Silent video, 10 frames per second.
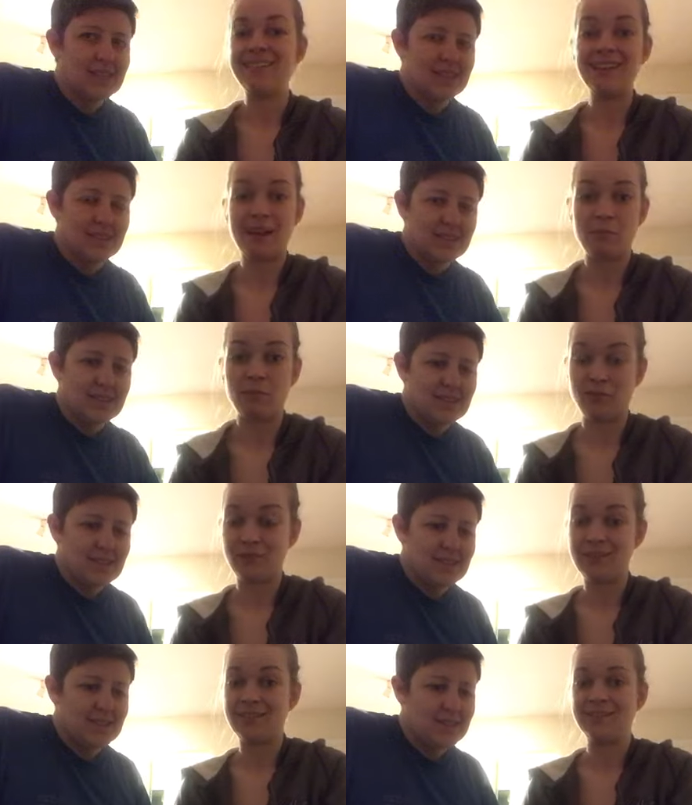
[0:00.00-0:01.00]
Speaker 1: and the night
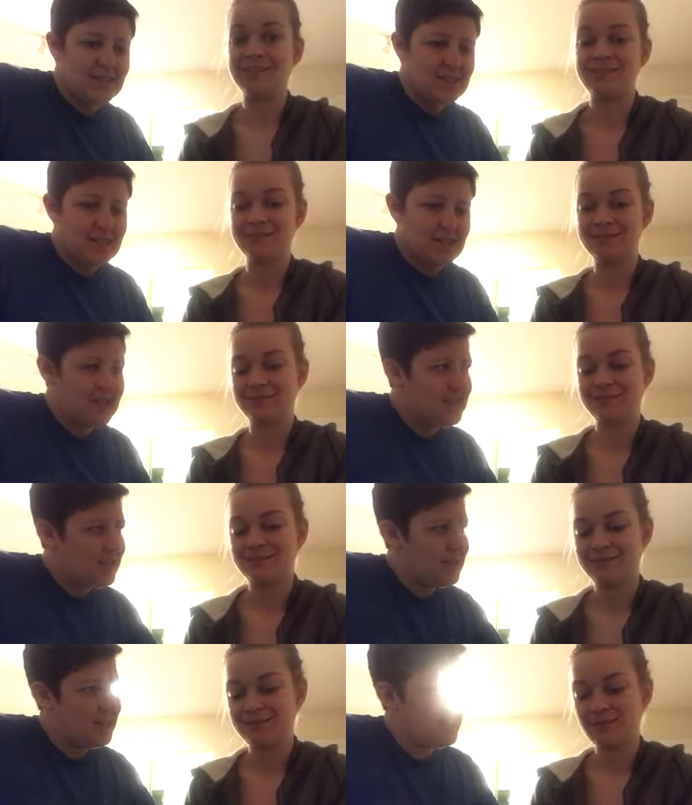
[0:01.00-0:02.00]
before.
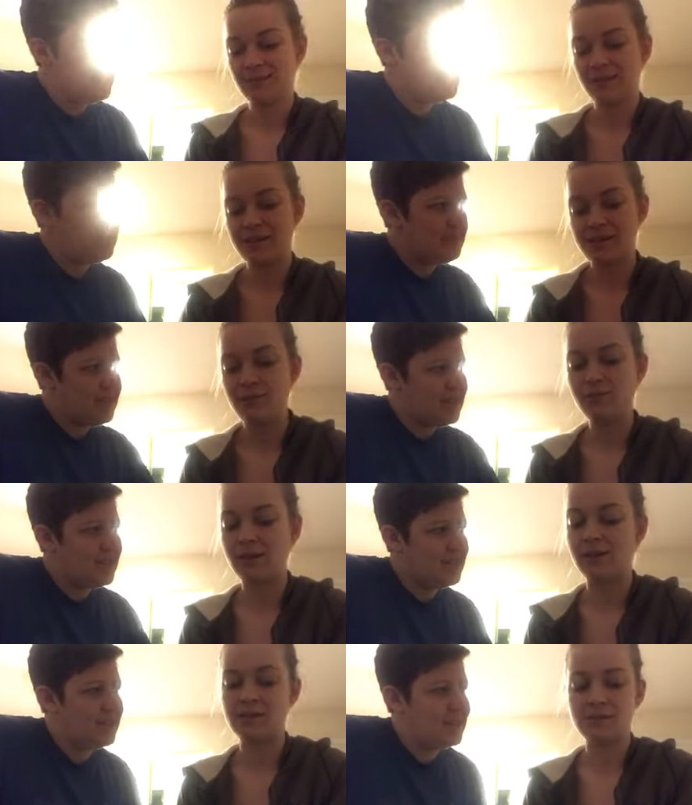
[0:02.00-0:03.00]
The last night. two
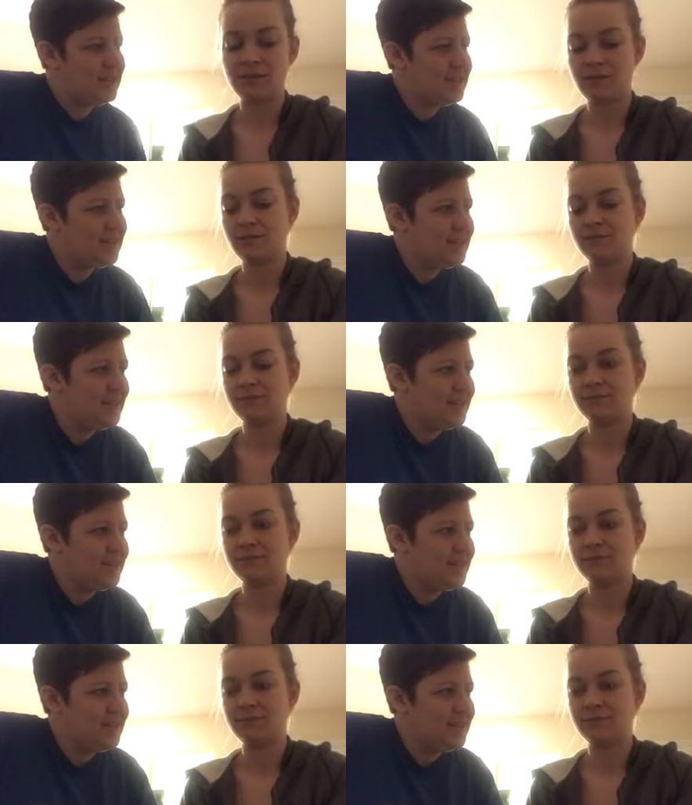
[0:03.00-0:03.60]
nights. Yeah.